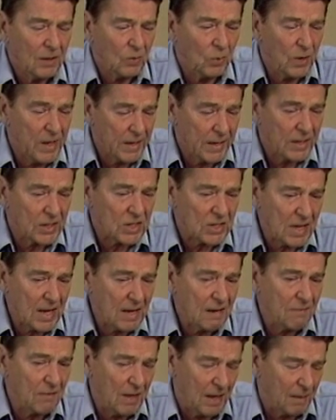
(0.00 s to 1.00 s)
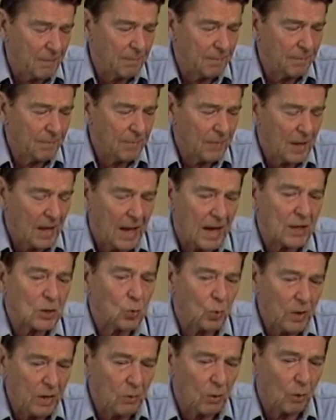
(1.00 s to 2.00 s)
We can save them as
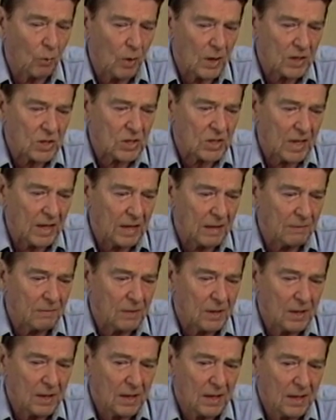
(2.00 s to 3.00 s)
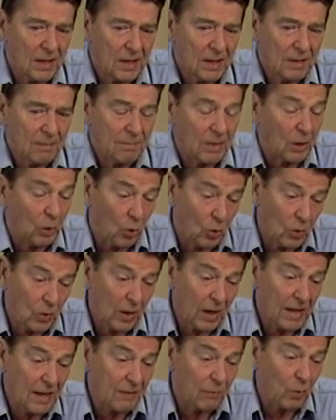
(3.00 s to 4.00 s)
we were once saved, but
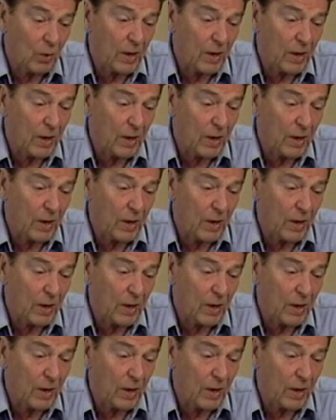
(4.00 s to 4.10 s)
only if